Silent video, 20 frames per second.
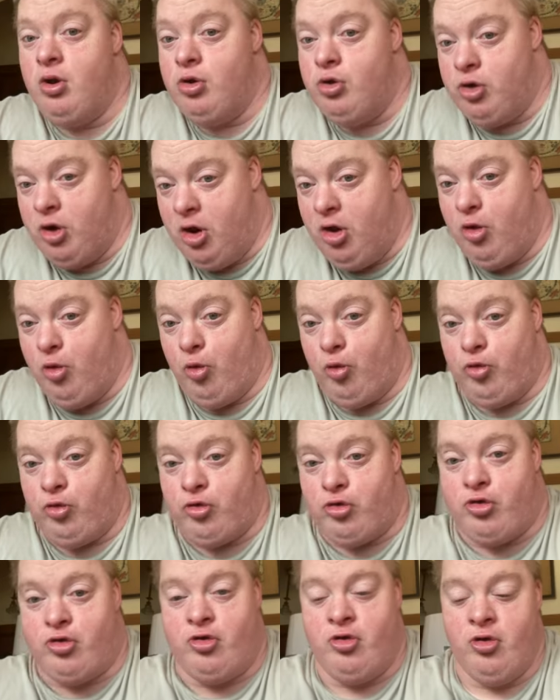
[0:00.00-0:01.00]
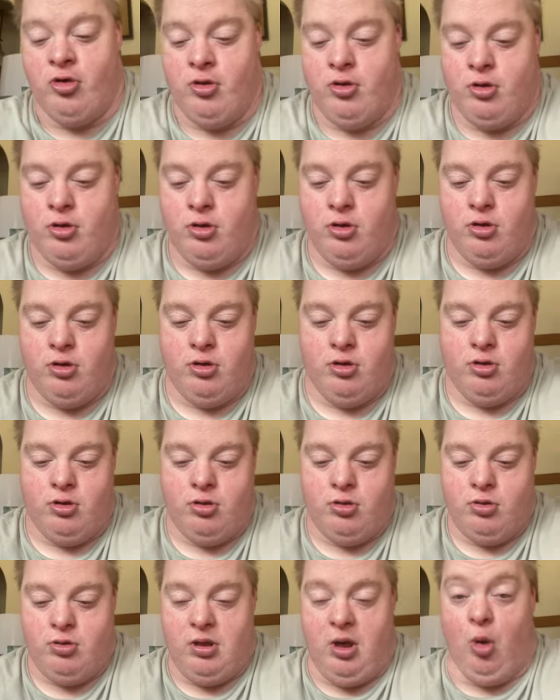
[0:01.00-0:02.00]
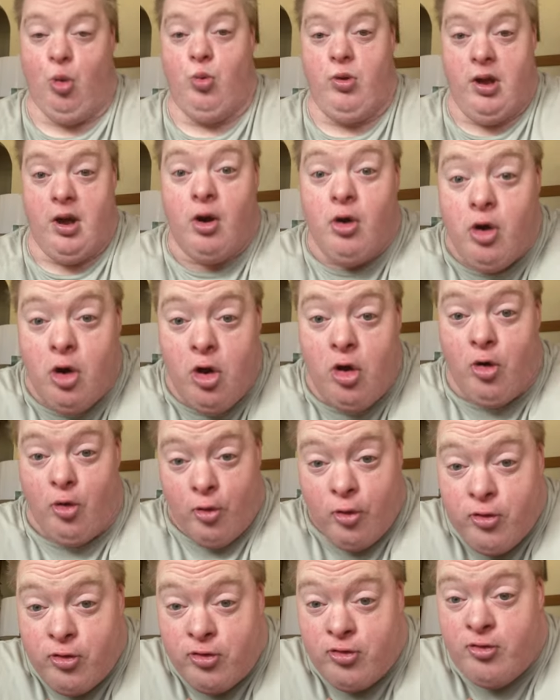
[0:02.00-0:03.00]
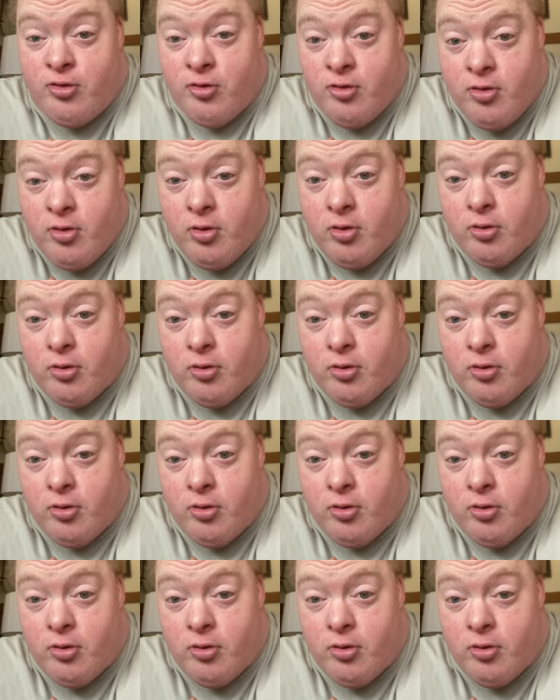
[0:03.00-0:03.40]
news. And we're news,